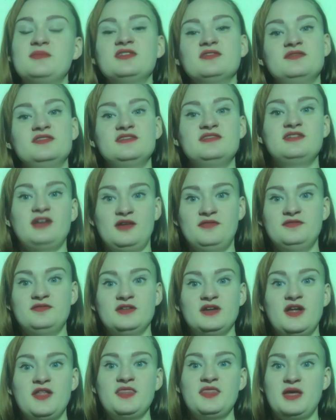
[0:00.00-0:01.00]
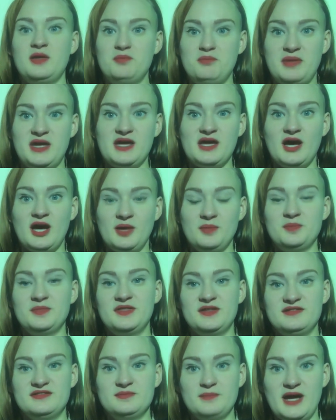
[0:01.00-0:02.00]
of stuff that make up
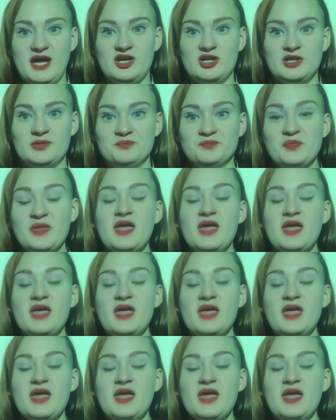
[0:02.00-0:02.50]
this matter.